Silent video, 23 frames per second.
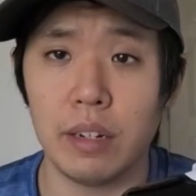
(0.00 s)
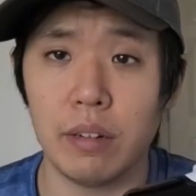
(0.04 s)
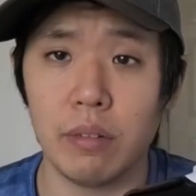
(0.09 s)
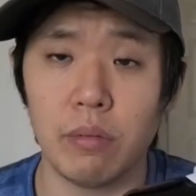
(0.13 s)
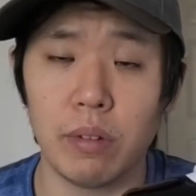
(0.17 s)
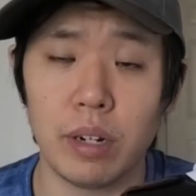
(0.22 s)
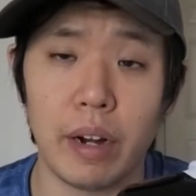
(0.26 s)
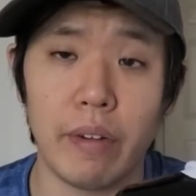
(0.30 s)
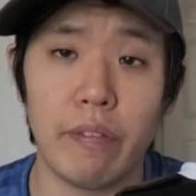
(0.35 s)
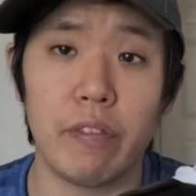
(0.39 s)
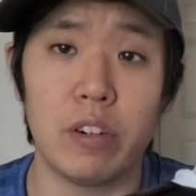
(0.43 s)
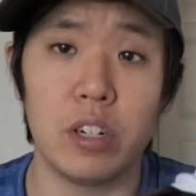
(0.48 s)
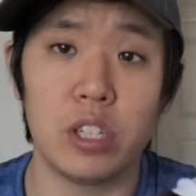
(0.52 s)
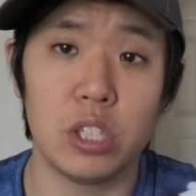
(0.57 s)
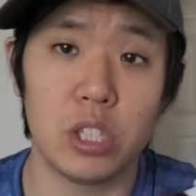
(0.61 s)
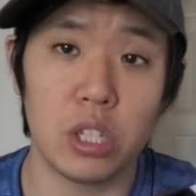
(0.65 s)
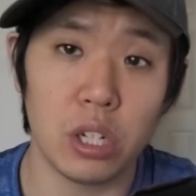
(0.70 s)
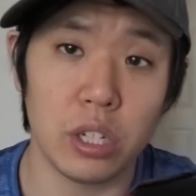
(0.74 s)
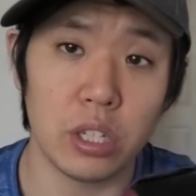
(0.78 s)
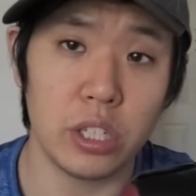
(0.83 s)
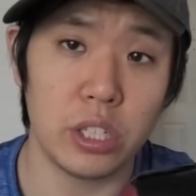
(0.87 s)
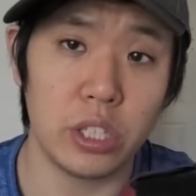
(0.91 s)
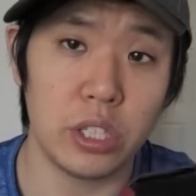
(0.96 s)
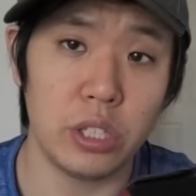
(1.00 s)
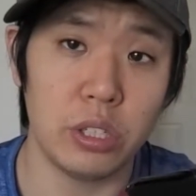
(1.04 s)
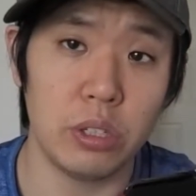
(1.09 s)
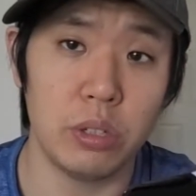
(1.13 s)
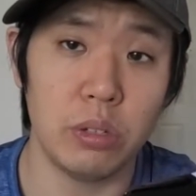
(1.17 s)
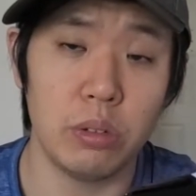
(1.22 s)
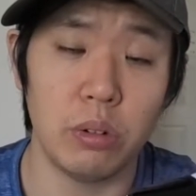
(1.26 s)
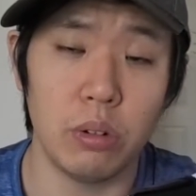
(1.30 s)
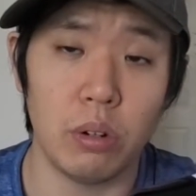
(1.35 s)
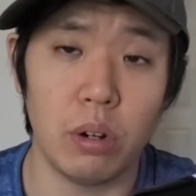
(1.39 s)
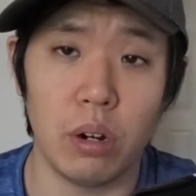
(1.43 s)
When I first saw the
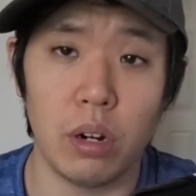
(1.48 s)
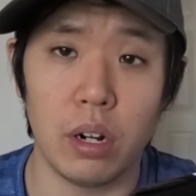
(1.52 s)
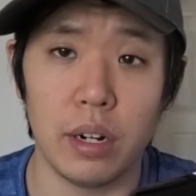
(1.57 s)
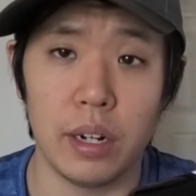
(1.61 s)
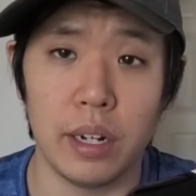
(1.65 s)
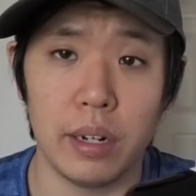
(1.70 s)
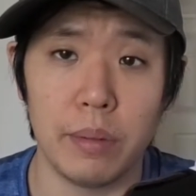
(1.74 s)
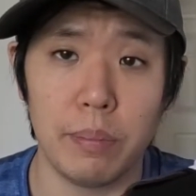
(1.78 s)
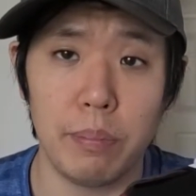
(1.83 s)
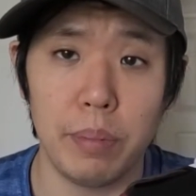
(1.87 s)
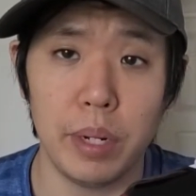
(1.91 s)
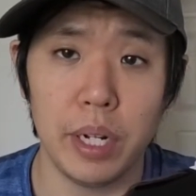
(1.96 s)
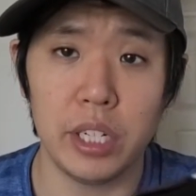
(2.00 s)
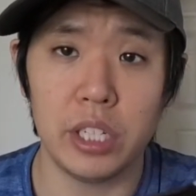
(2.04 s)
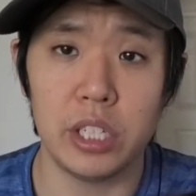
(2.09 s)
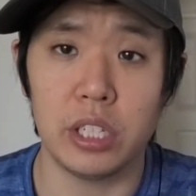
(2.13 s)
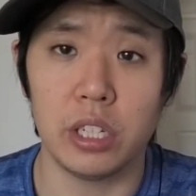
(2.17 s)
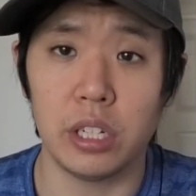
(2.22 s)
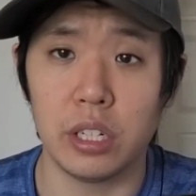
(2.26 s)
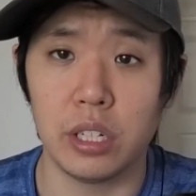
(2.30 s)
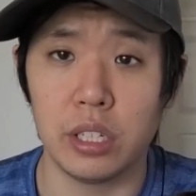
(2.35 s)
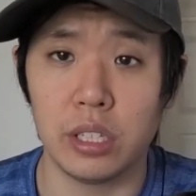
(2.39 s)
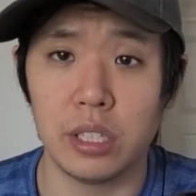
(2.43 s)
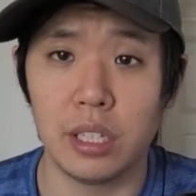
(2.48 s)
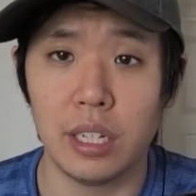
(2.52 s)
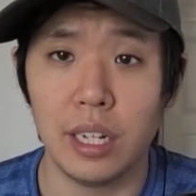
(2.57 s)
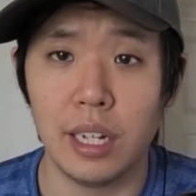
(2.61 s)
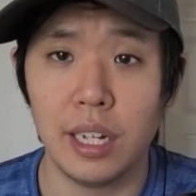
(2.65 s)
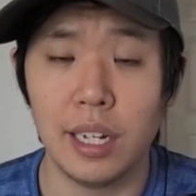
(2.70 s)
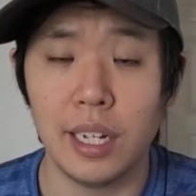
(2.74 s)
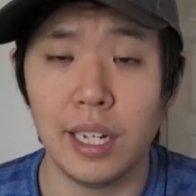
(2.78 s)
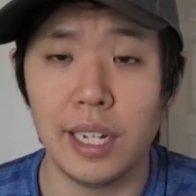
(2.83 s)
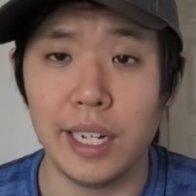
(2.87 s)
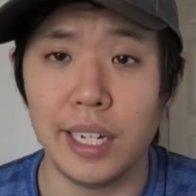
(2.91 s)
shoe on pictures,
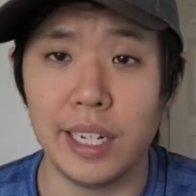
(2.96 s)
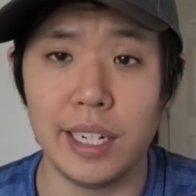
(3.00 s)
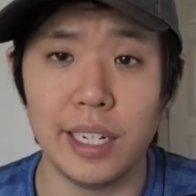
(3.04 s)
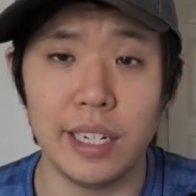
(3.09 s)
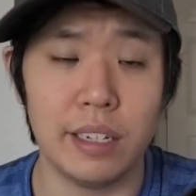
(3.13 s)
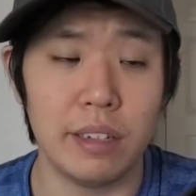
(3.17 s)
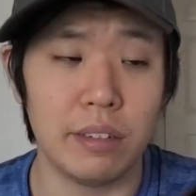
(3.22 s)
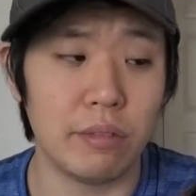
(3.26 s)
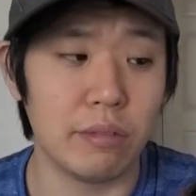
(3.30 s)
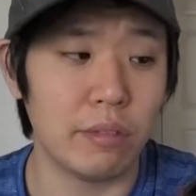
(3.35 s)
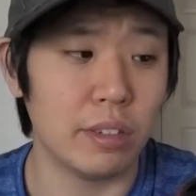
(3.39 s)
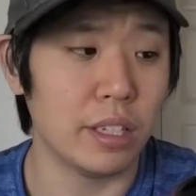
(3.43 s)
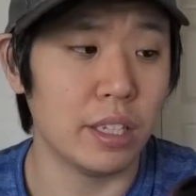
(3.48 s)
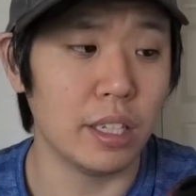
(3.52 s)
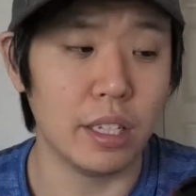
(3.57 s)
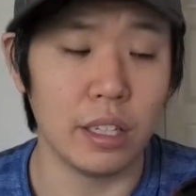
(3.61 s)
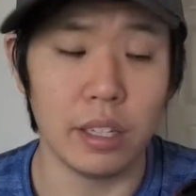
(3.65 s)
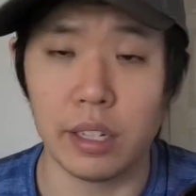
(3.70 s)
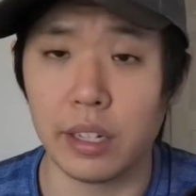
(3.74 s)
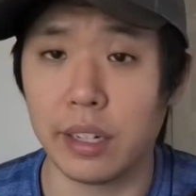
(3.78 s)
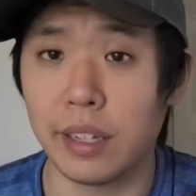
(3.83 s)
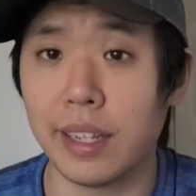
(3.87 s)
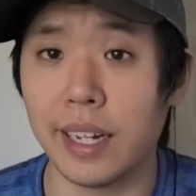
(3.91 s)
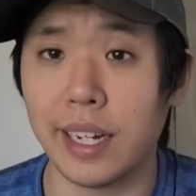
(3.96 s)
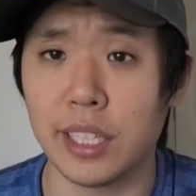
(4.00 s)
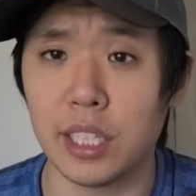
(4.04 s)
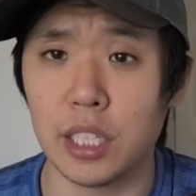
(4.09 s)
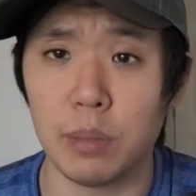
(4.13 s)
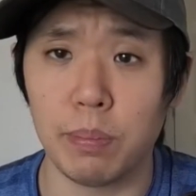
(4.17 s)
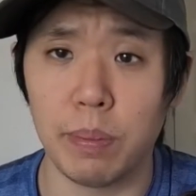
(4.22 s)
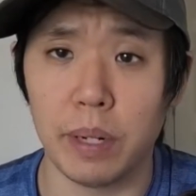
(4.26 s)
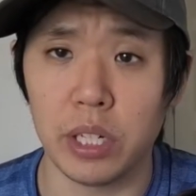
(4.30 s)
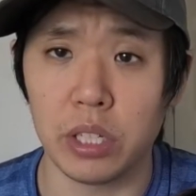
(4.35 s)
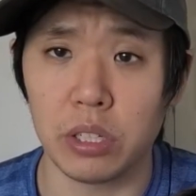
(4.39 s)
it didn't really look that
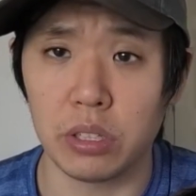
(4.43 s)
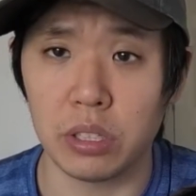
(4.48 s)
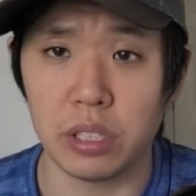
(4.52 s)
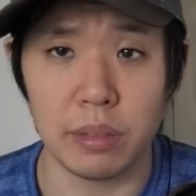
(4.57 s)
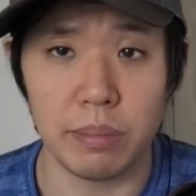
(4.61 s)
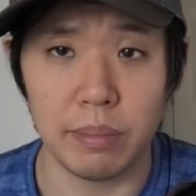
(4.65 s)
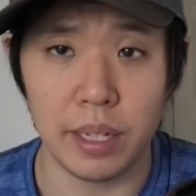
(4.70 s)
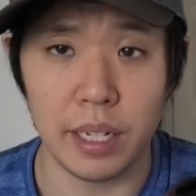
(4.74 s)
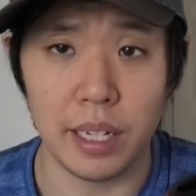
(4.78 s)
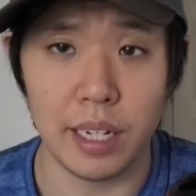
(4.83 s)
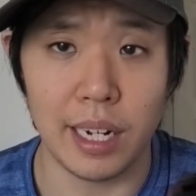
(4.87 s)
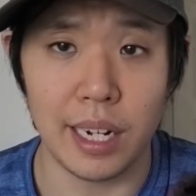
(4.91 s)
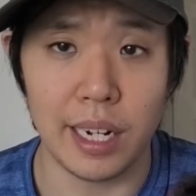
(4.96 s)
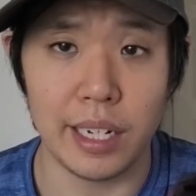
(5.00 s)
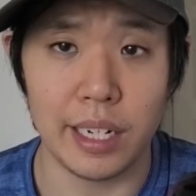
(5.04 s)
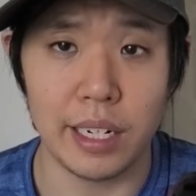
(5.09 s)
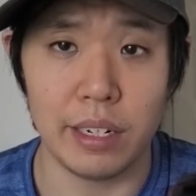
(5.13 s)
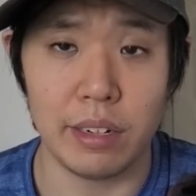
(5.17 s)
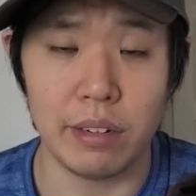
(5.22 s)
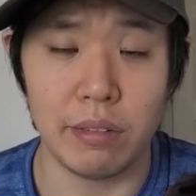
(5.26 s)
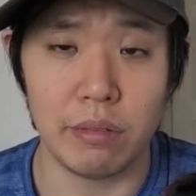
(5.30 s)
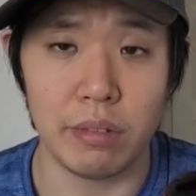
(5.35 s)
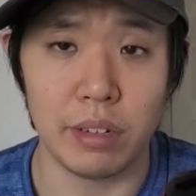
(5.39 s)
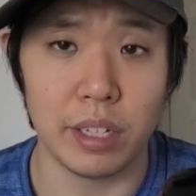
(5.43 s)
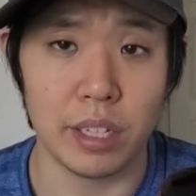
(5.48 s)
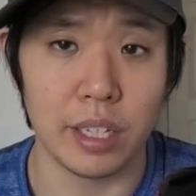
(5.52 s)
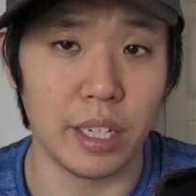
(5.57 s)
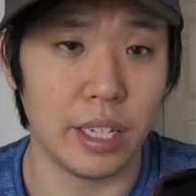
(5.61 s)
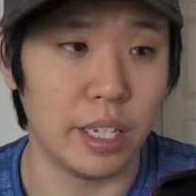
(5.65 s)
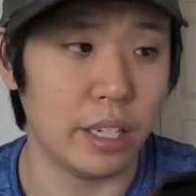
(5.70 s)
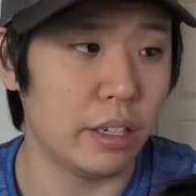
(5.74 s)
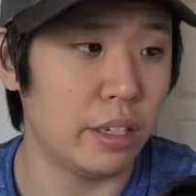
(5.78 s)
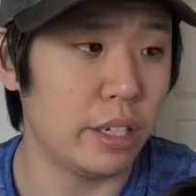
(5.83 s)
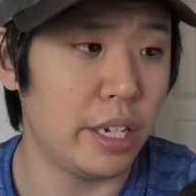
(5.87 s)
special to me. I didn't
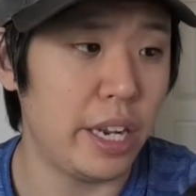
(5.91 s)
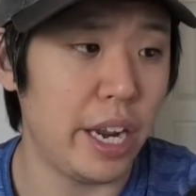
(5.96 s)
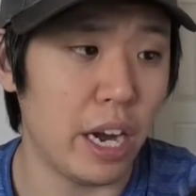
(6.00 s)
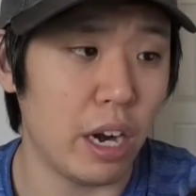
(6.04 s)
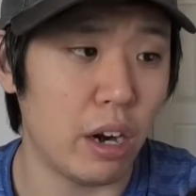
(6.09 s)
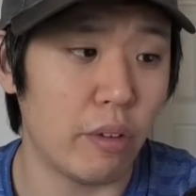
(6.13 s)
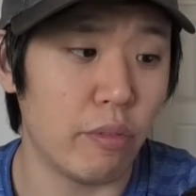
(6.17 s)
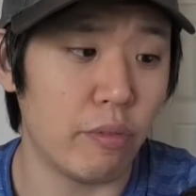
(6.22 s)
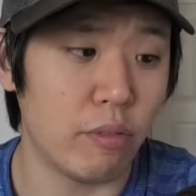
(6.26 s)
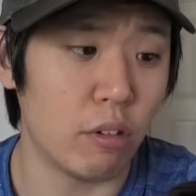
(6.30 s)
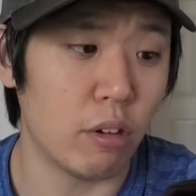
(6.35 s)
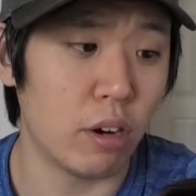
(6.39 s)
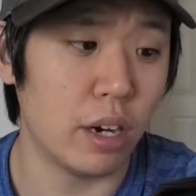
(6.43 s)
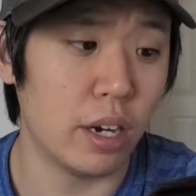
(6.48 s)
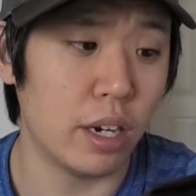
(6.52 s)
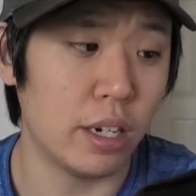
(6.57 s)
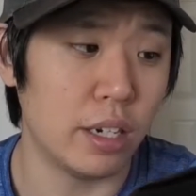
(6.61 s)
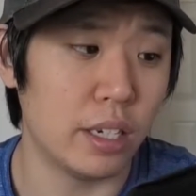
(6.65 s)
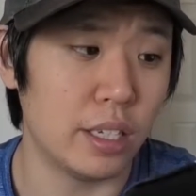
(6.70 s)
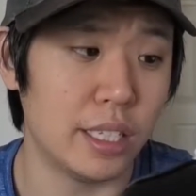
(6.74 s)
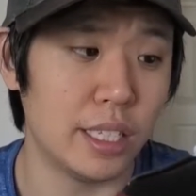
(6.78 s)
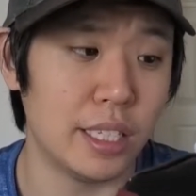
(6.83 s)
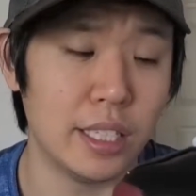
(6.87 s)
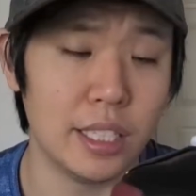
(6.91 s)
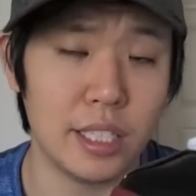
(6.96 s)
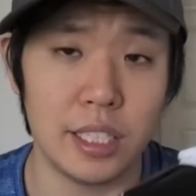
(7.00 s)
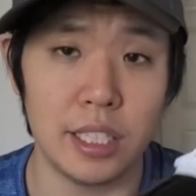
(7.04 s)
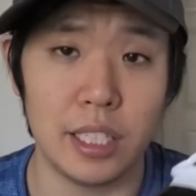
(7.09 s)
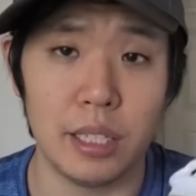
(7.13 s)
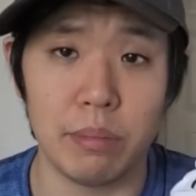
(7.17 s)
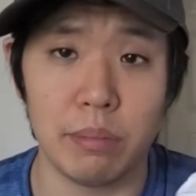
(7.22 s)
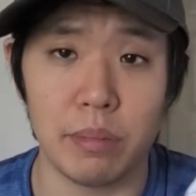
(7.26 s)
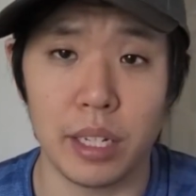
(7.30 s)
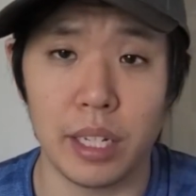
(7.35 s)
really care for it. It didn't
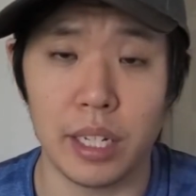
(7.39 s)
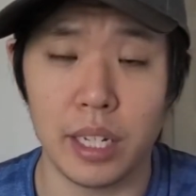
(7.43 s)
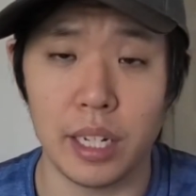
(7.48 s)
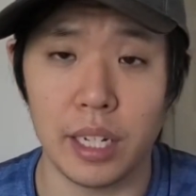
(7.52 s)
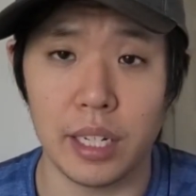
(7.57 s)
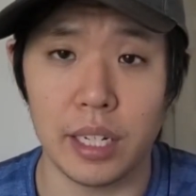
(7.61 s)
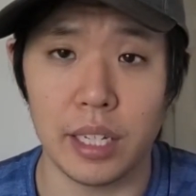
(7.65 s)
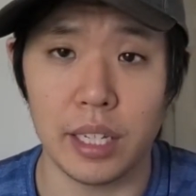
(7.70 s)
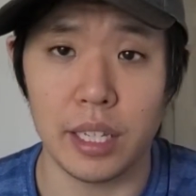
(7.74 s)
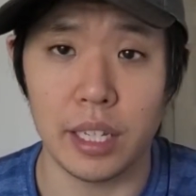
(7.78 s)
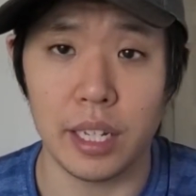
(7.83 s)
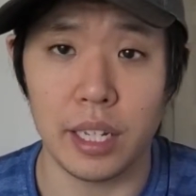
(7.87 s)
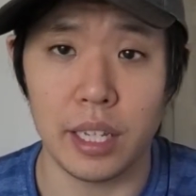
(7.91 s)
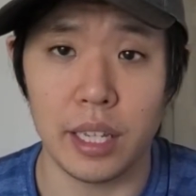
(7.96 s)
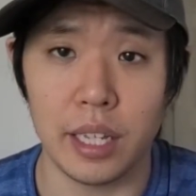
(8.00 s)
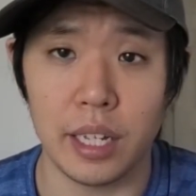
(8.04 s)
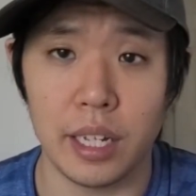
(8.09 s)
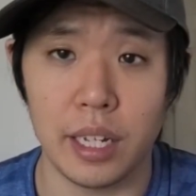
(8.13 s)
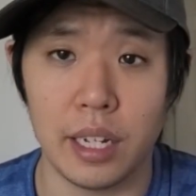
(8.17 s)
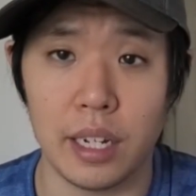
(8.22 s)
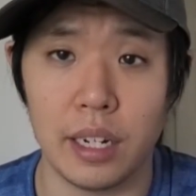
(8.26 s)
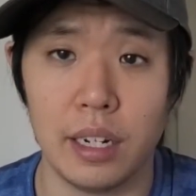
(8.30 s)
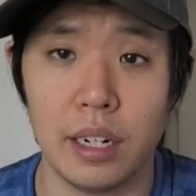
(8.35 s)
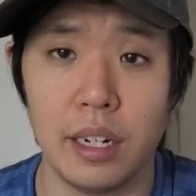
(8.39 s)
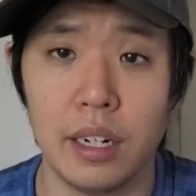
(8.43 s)
seem like anything that